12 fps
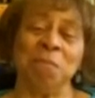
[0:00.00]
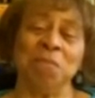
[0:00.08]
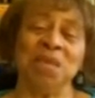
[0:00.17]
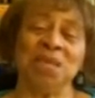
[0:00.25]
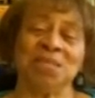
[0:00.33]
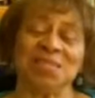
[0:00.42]

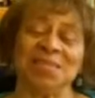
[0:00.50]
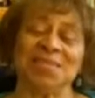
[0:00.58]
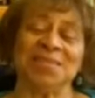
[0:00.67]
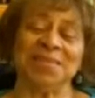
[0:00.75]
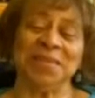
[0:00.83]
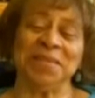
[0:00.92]
me
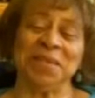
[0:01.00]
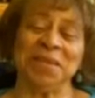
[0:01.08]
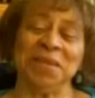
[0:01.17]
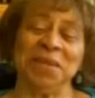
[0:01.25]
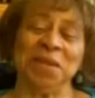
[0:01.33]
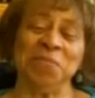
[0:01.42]
existing in
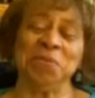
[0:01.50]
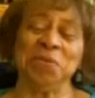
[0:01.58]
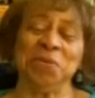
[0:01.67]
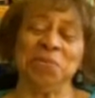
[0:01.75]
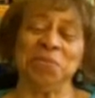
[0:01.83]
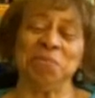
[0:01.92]
that
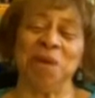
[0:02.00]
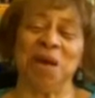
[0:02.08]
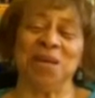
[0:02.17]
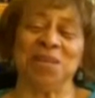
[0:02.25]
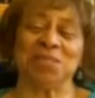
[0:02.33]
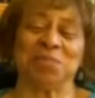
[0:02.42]
neighborhood with
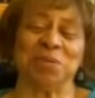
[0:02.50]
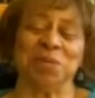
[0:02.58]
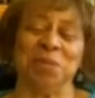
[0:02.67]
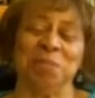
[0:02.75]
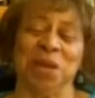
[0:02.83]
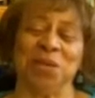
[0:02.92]
my
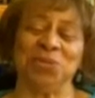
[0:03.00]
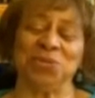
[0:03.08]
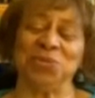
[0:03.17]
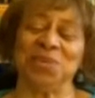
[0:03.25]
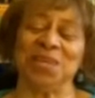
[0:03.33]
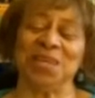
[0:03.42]
husband and my
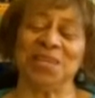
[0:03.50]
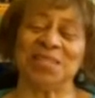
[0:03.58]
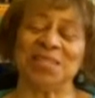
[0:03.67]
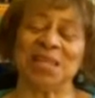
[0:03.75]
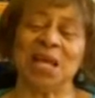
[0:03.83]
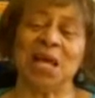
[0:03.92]
2
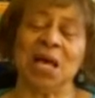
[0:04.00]
kids.